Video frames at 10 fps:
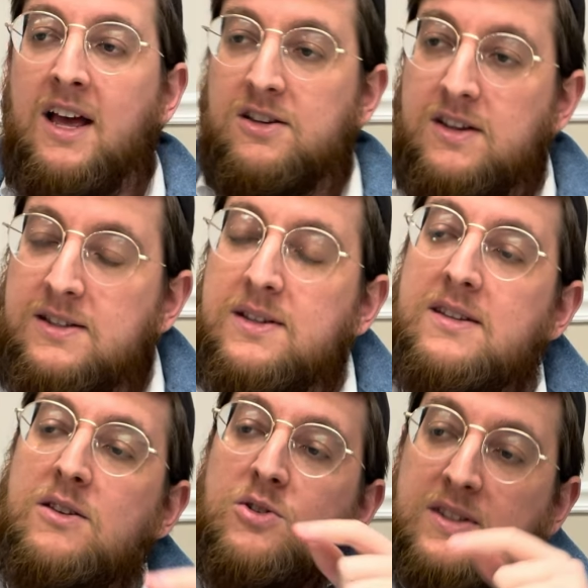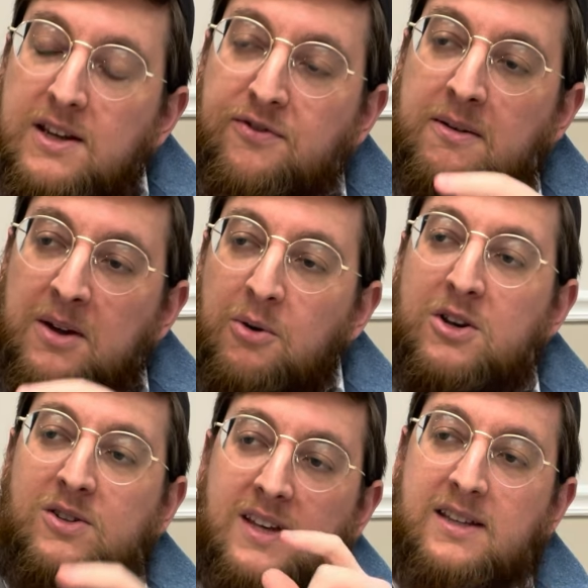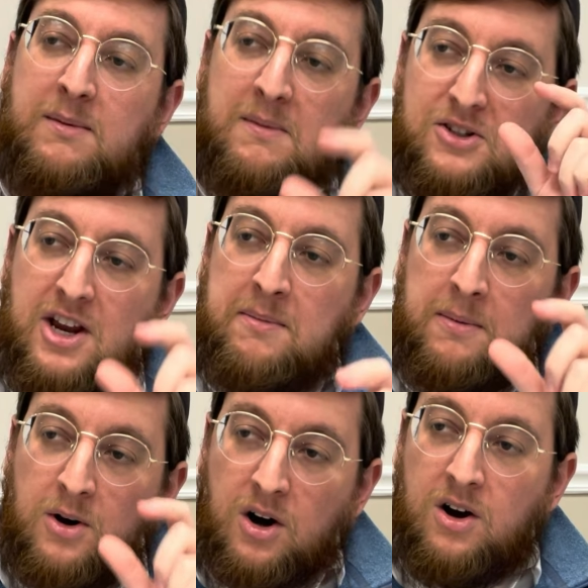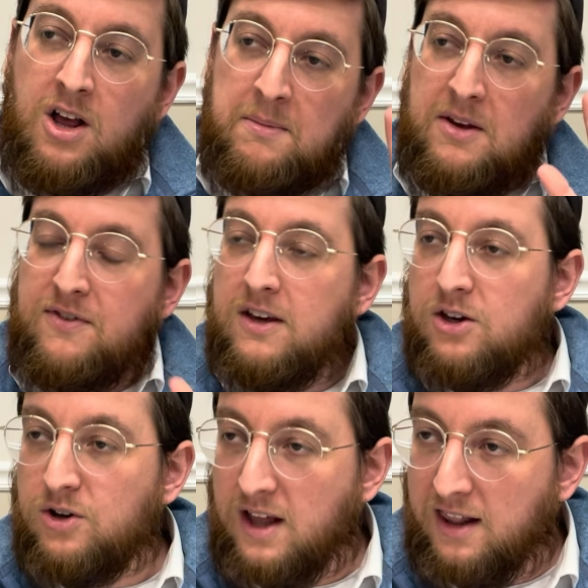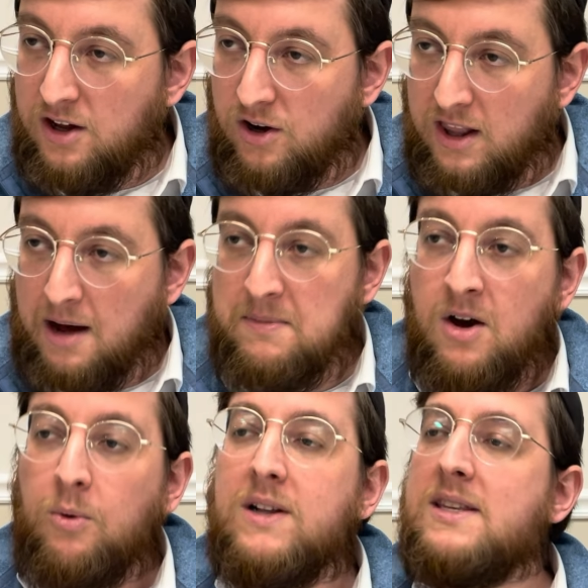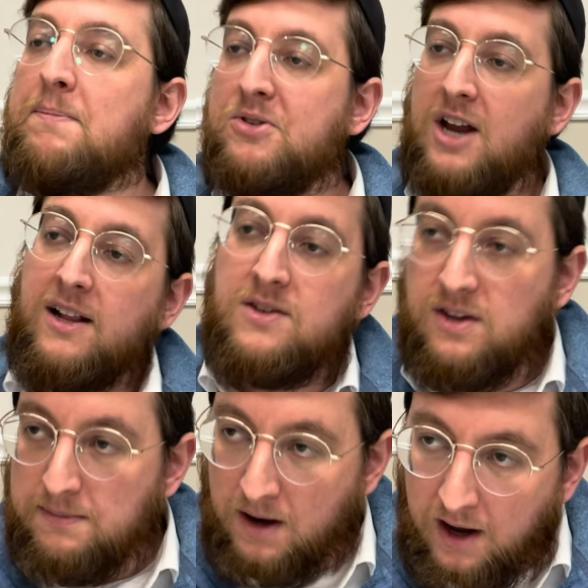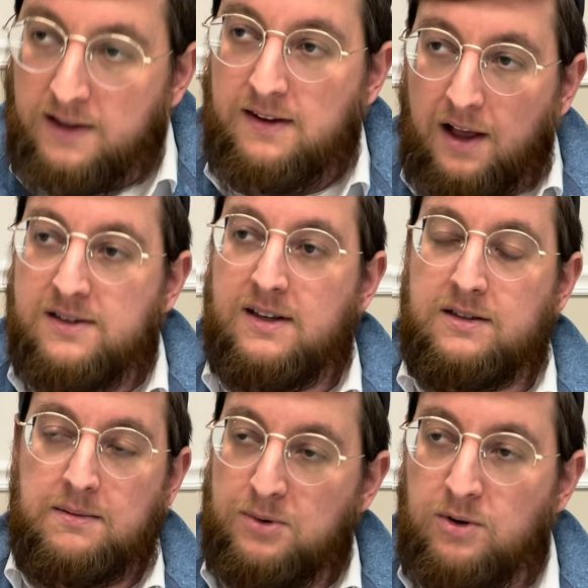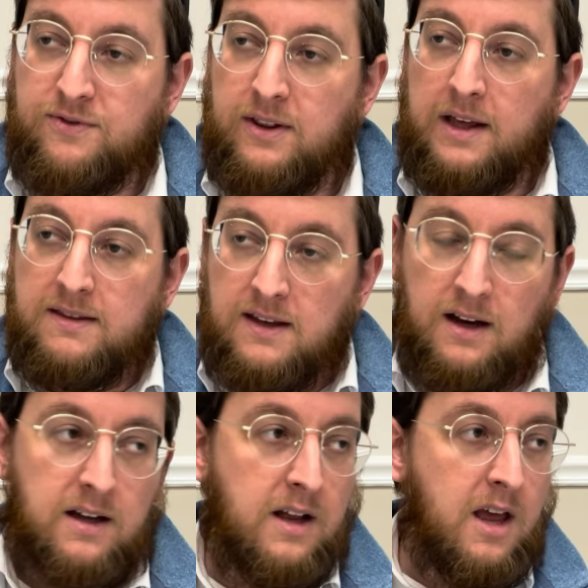So this is, you see from here, when you say something v'shem amro, mevi geula le'olam. What's the pshat? So the Gemara tells us a beautiful idea.